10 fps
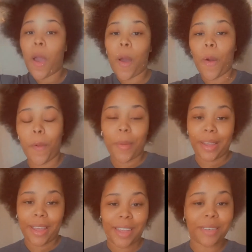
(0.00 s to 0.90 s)
Oh my
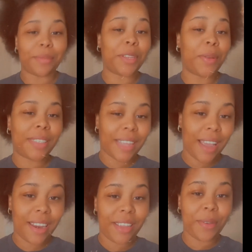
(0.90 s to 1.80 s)
gosh, I'm so
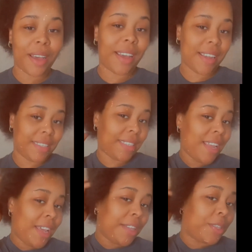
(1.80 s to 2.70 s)
excited, you guys.
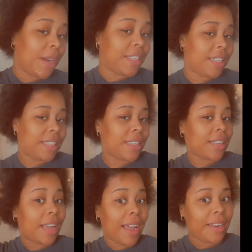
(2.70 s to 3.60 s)
So I just
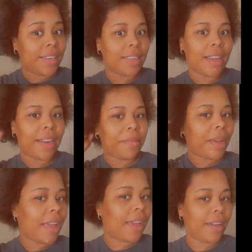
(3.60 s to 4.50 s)
got done cutting my
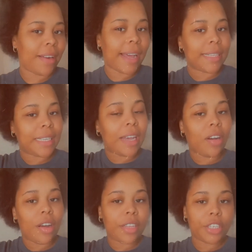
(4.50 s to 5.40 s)
hair. I had to cut
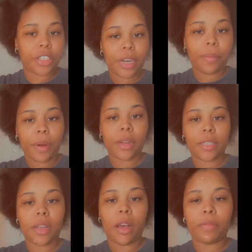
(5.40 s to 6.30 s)
all the straight parts
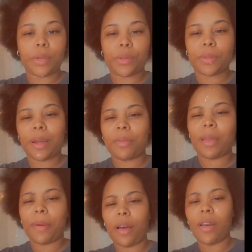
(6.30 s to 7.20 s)
off, which was probably
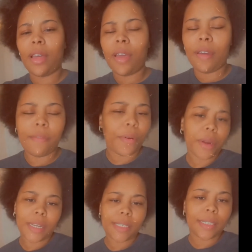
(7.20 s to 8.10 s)
about 4
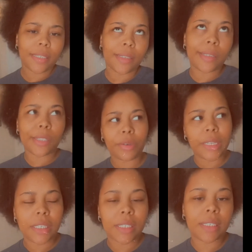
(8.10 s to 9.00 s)
inches, 3
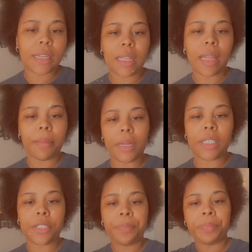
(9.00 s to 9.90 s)
inches, not that
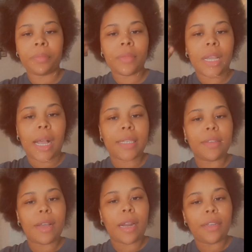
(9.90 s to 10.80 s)
much. I
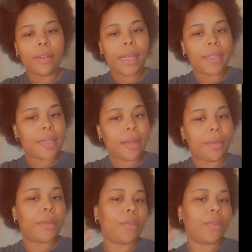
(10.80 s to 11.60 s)
still got a little hang time,